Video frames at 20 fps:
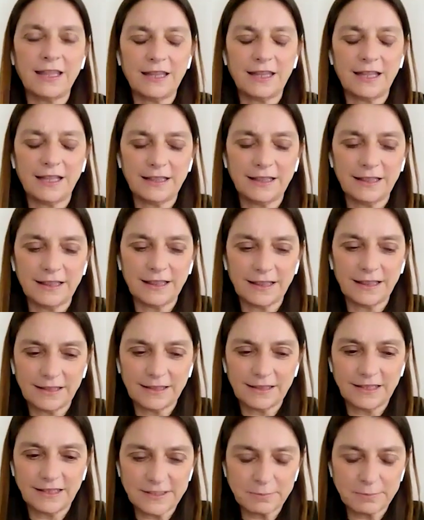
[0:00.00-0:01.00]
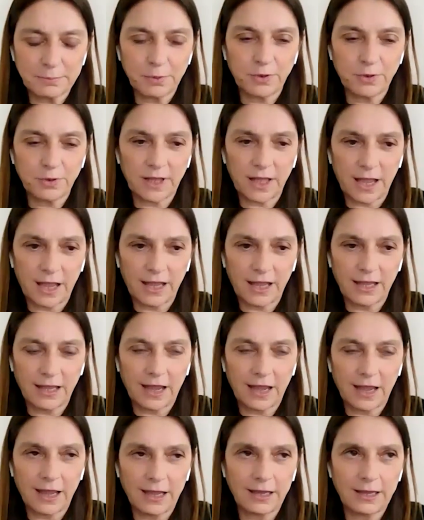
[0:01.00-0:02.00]
And in this point,
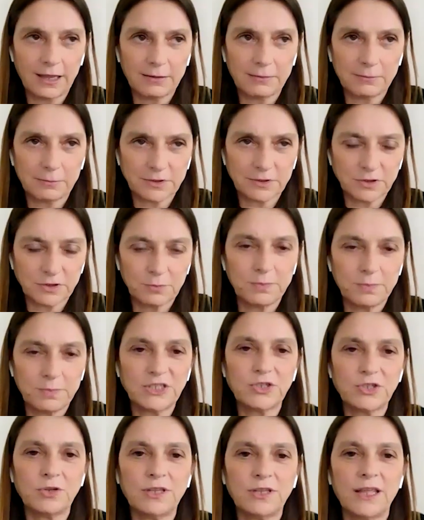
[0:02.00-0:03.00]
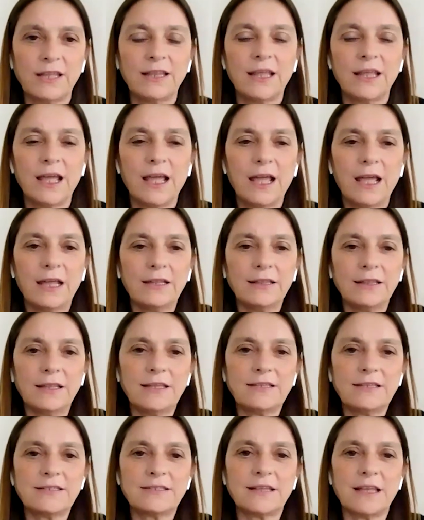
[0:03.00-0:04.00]
I want to mention that
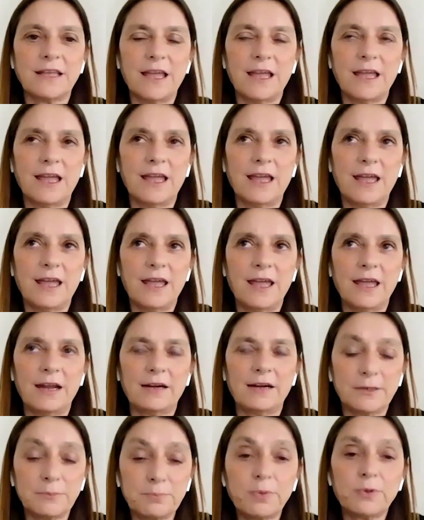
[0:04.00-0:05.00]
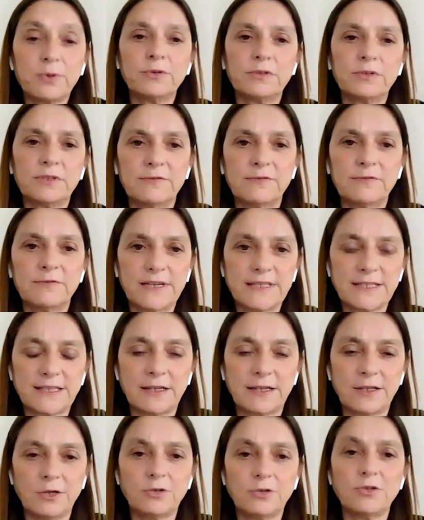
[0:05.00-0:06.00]
this report refers
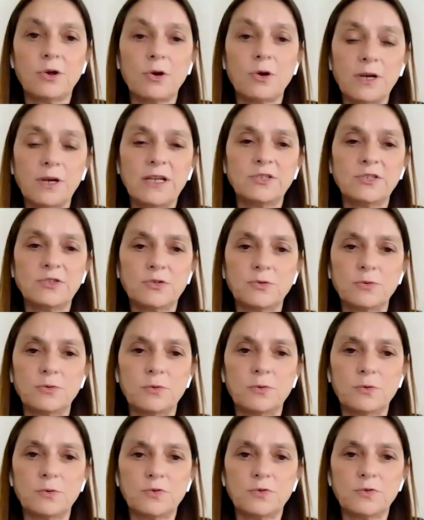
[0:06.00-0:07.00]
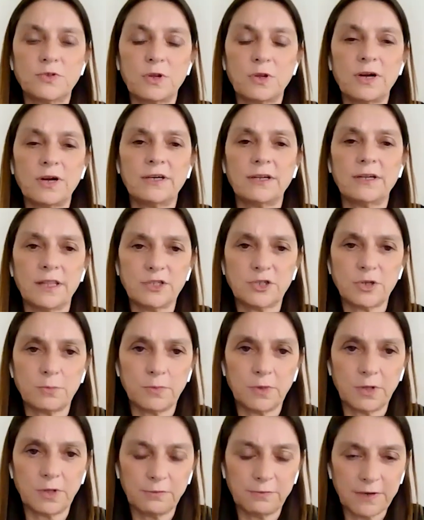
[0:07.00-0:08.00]
not only to solar
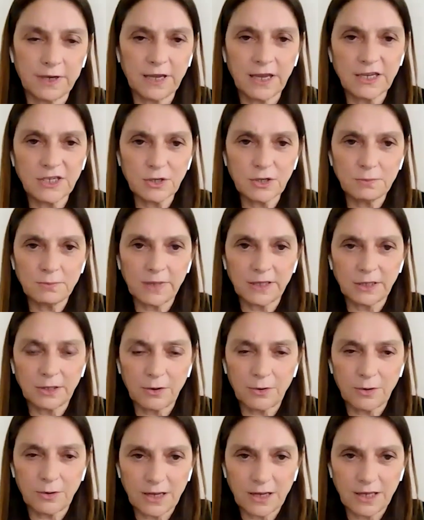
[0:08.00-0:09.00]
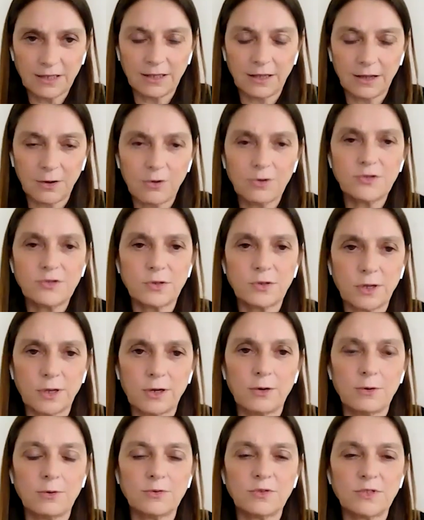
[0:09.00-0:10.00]
radiation modification, but it also
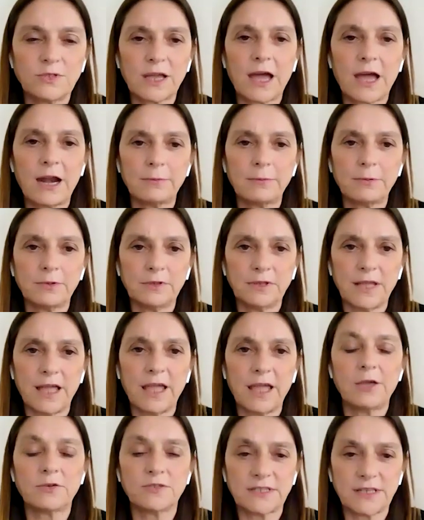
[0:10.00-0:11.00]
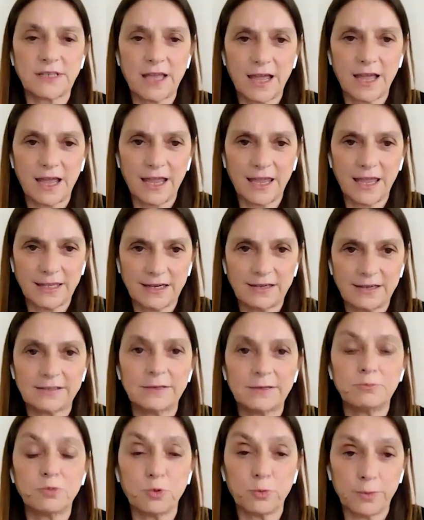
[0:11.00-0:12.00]
includes carbon dioxide
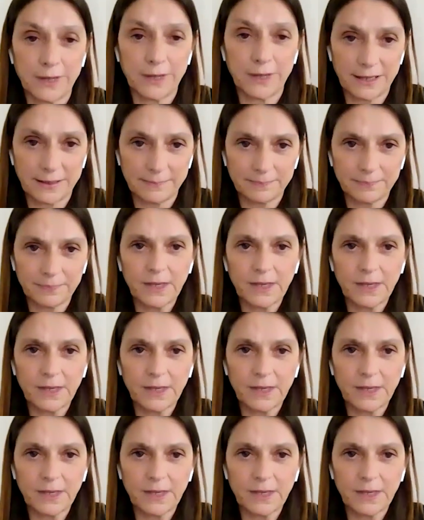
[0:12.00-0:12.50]
removal.